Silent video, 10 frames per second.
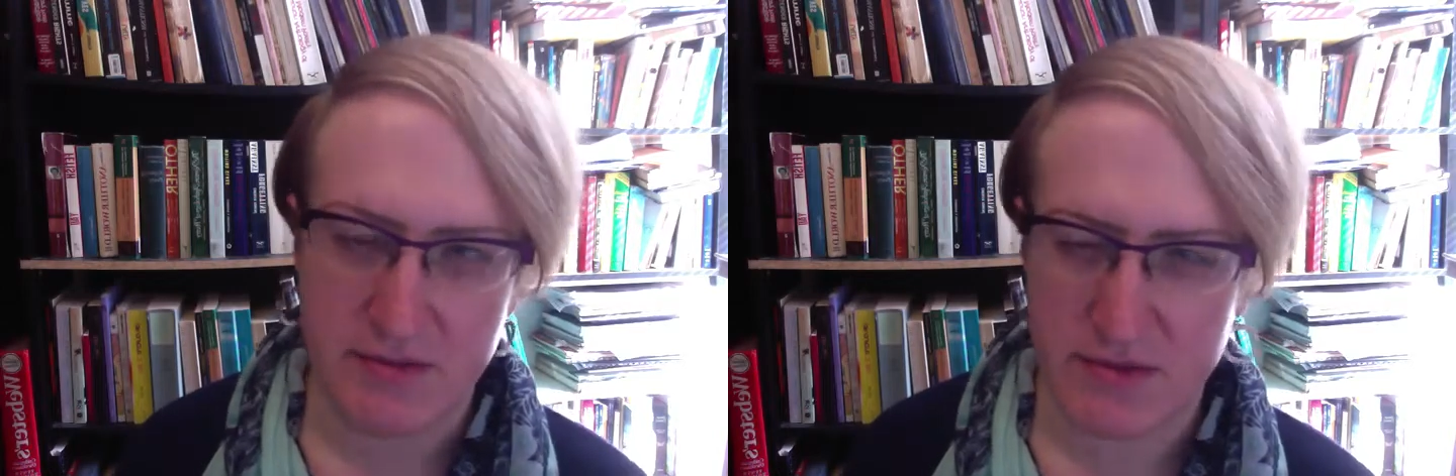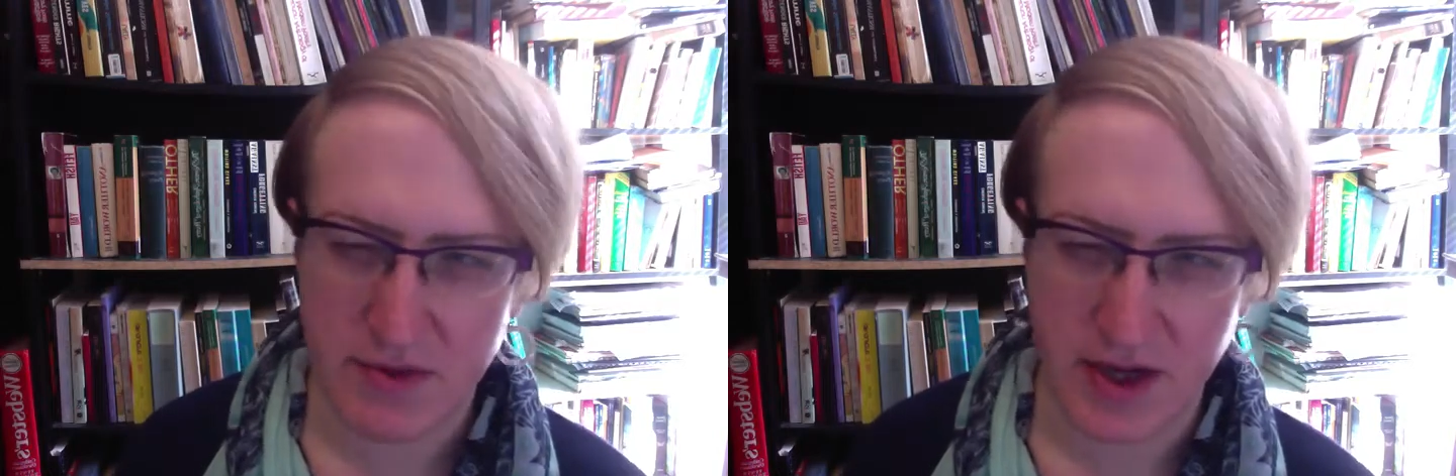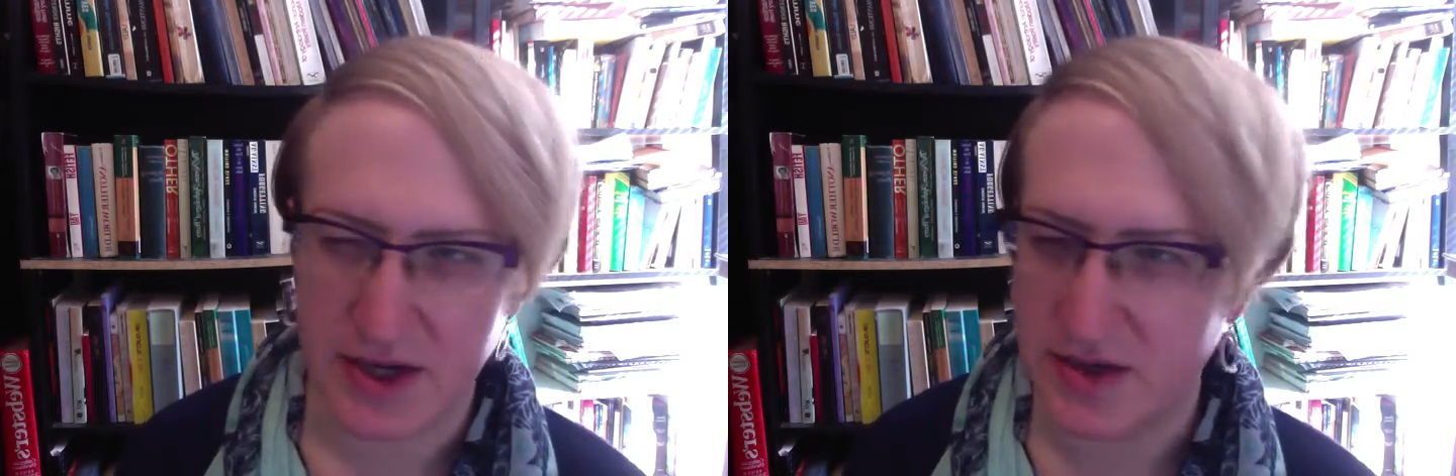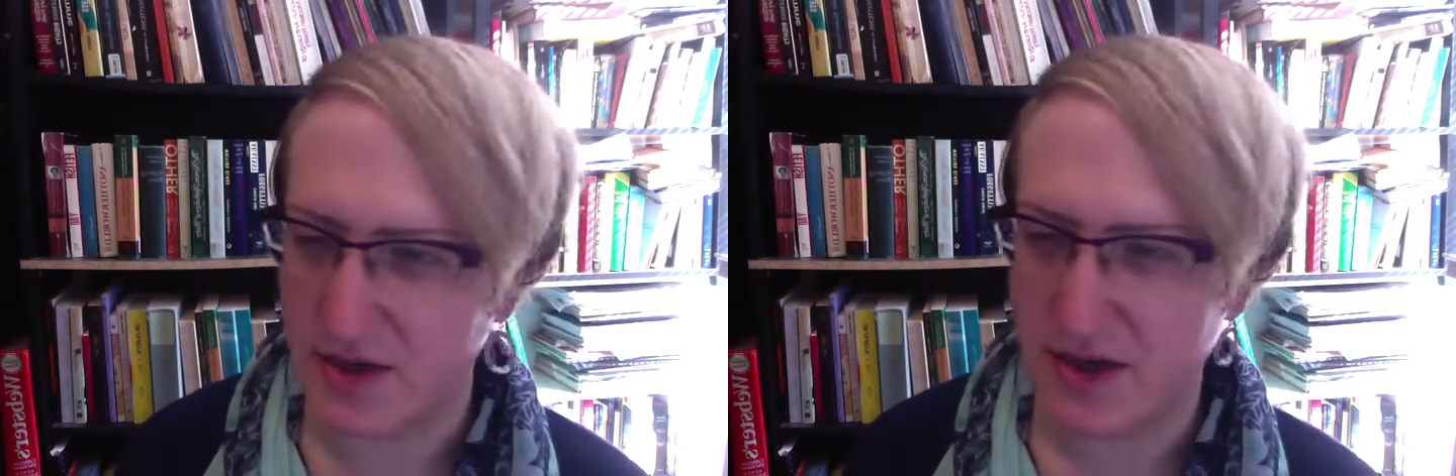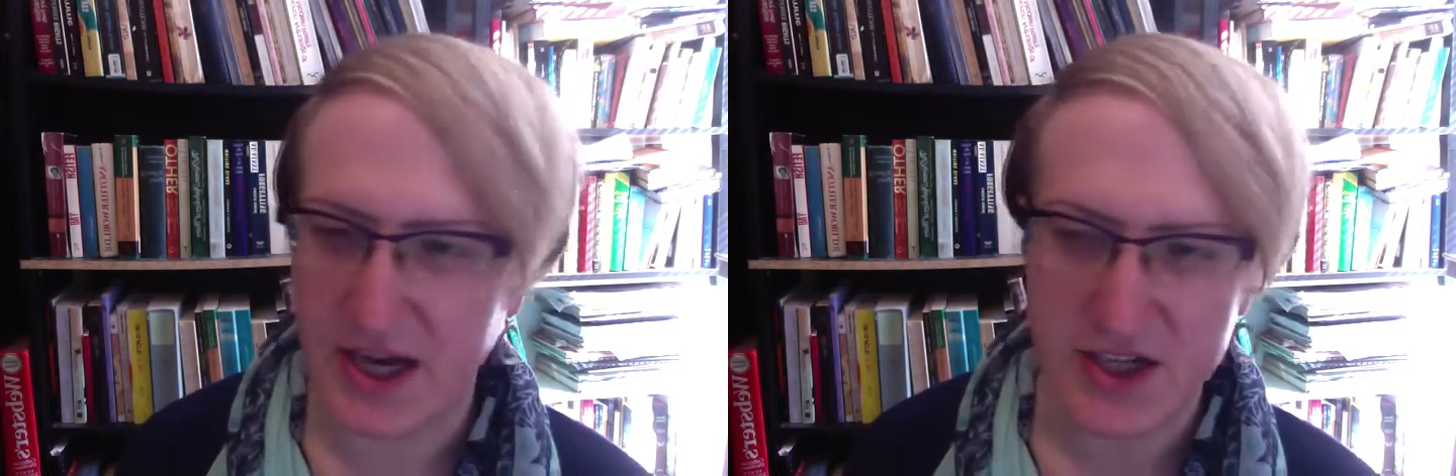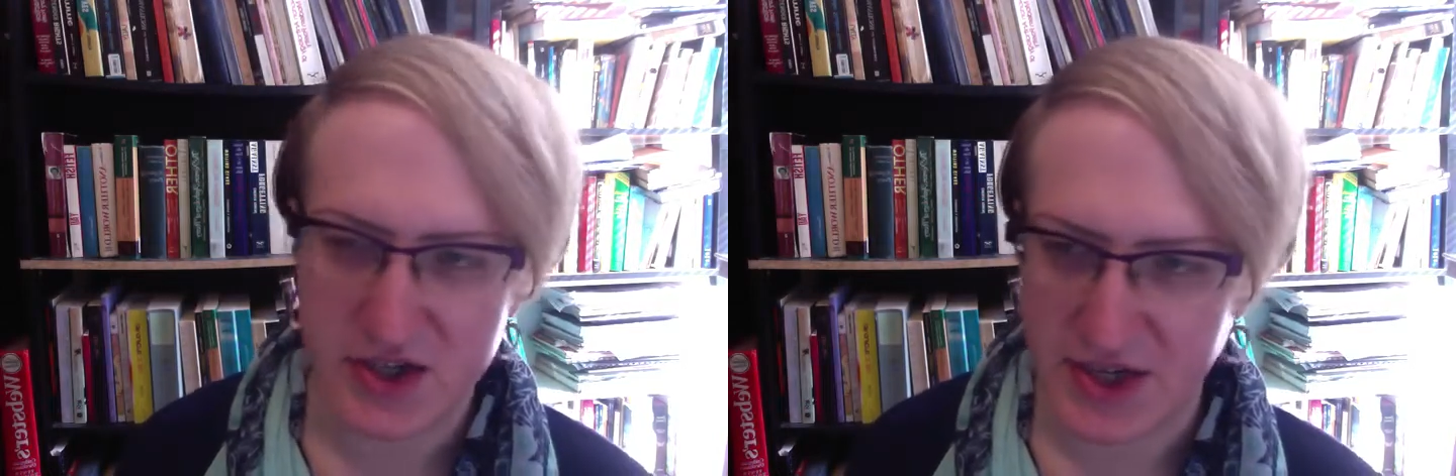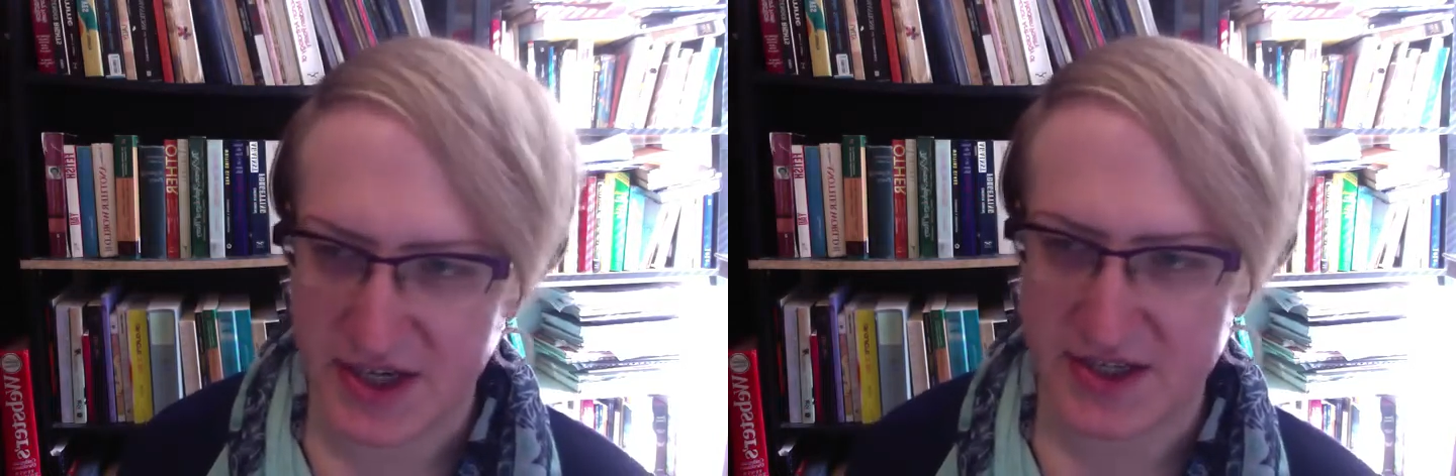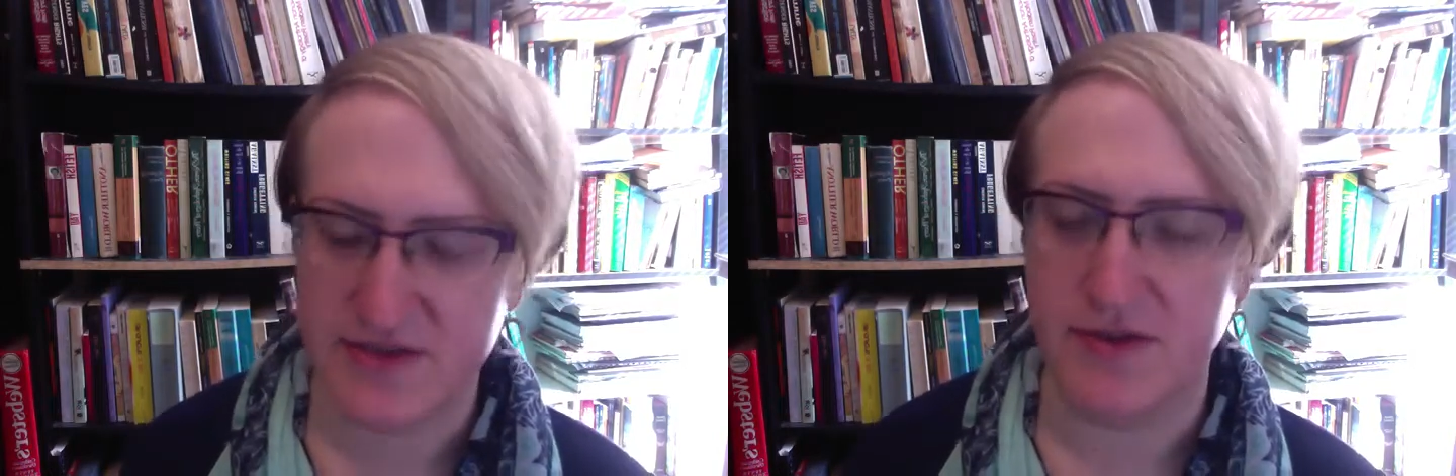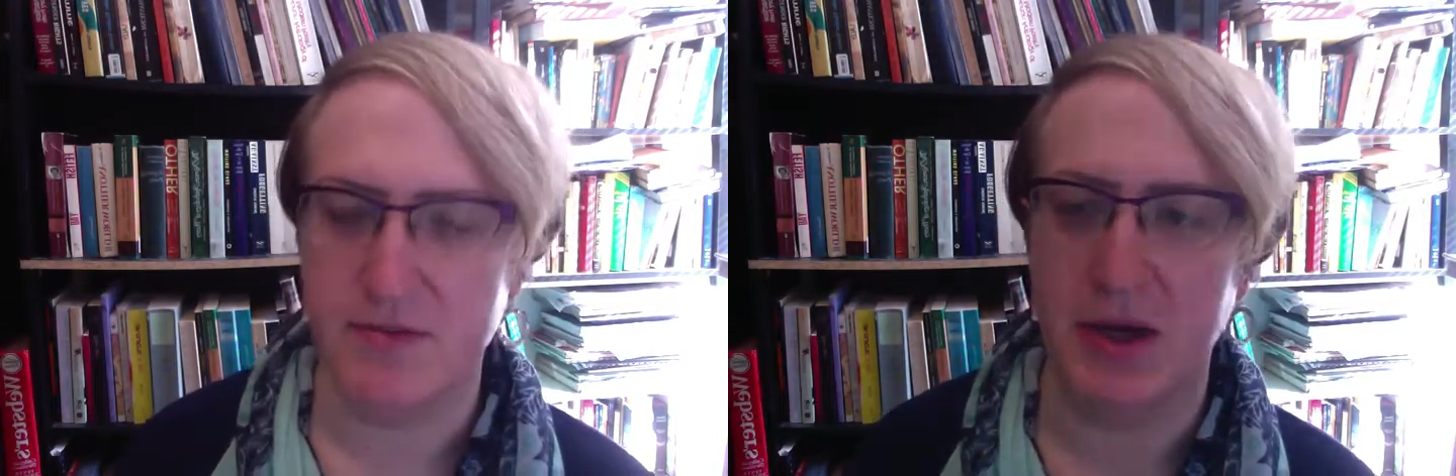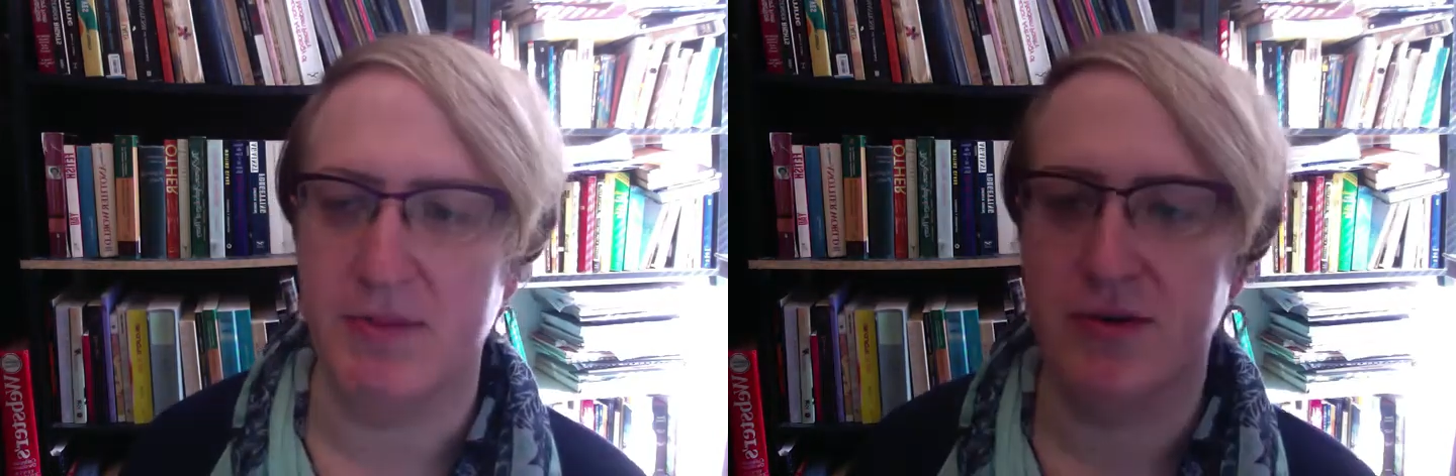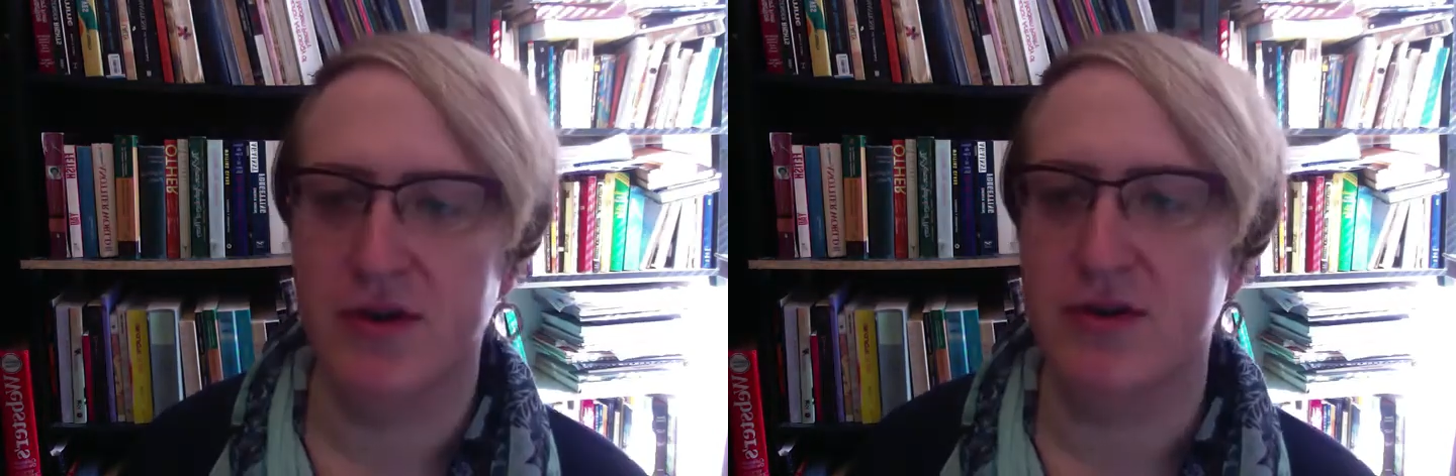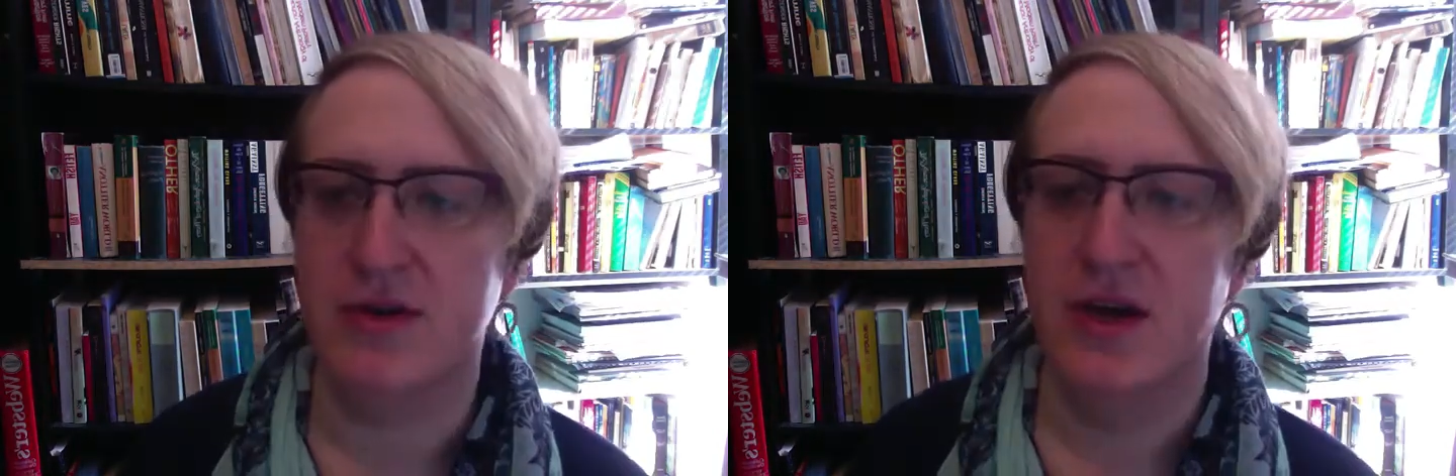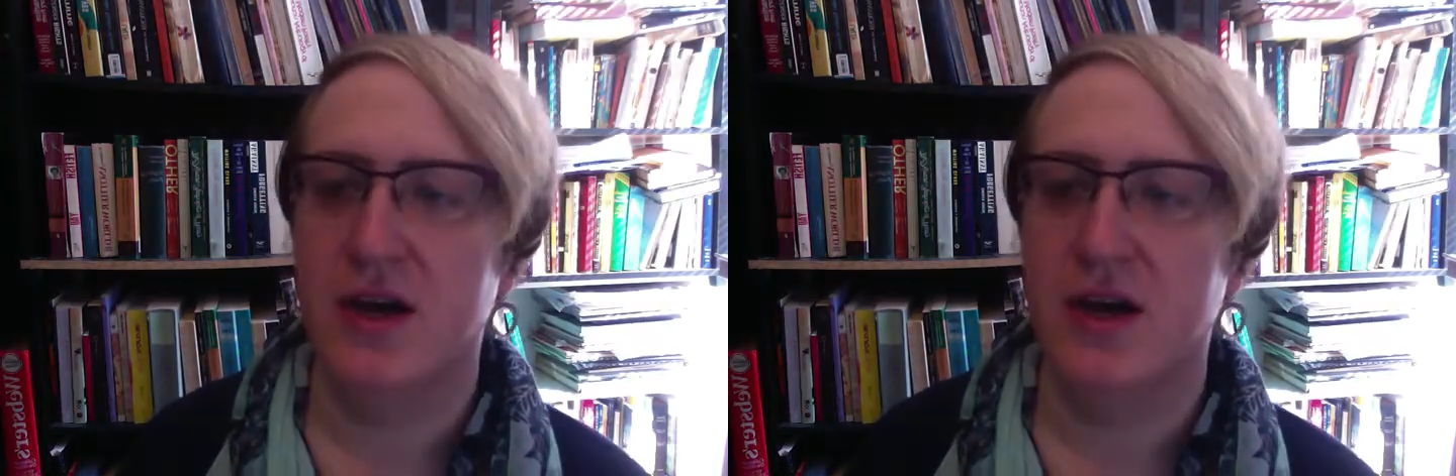300 entries from people,